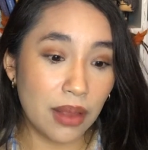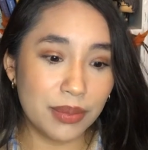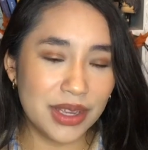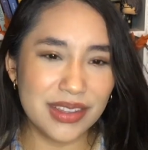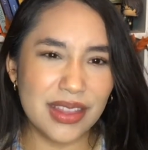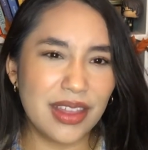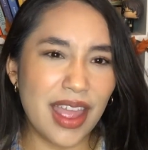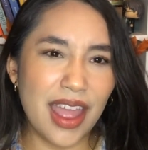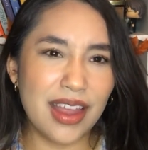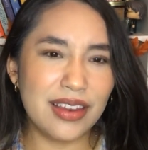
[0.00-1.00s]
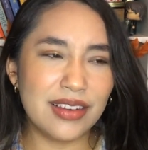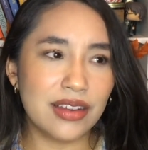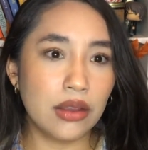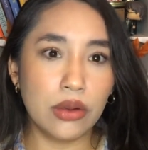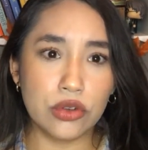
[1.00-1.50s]
Because at the end,
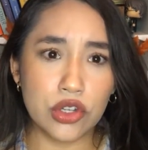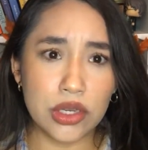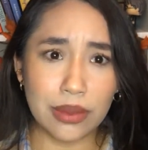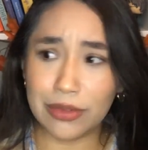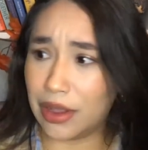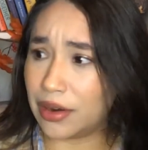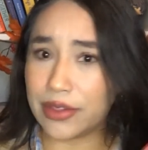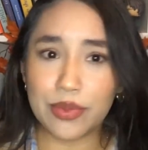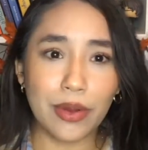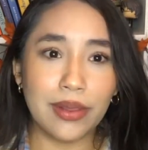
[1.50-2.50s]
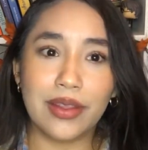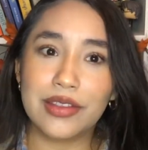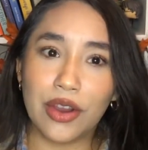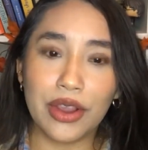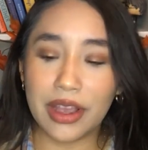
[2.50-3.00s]
oh shit, I'm not gonna spoil it,
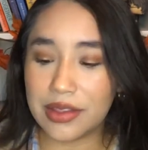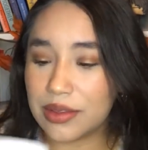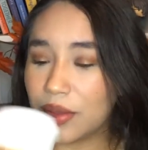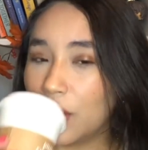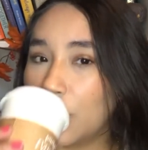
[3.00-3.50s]
sorry guys.